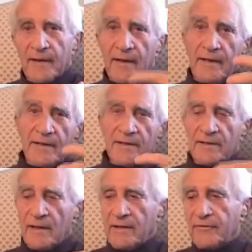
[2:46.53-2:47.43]
and
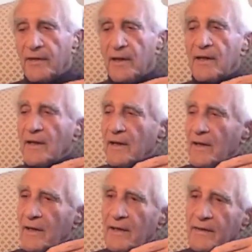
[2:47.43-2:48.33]
his left,
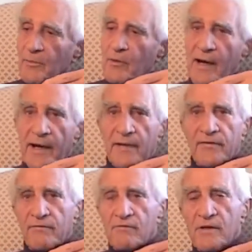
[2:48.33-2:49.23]
and the
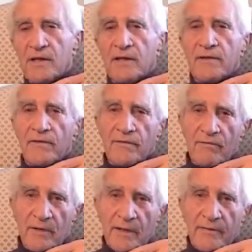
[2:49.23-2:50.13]
brass, reeds,
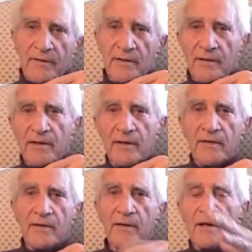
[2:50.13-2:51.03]
whatever, on the
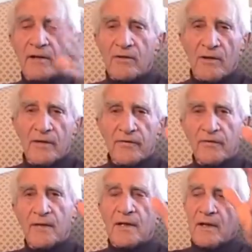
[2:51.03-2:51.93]
other
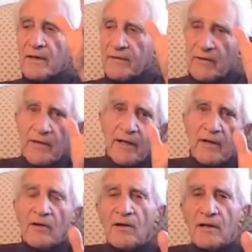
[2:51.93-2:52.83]
cross, so they
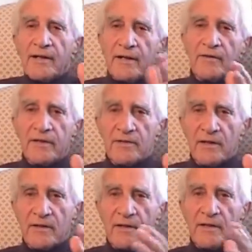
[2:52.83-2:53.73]
could all hear
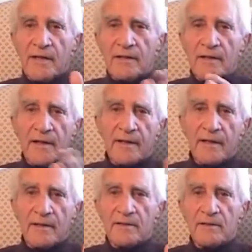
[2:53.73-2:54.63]
each other and yet not
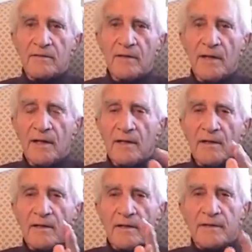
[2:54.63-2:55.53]
get
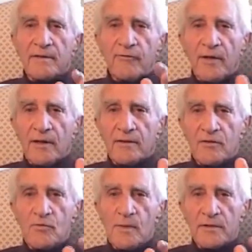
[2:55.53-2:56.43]
interfere
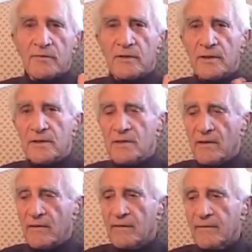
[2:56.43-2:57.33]
too much with
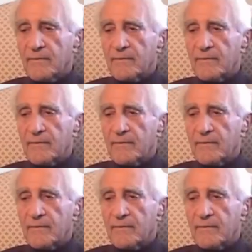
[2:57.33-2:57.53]
each other.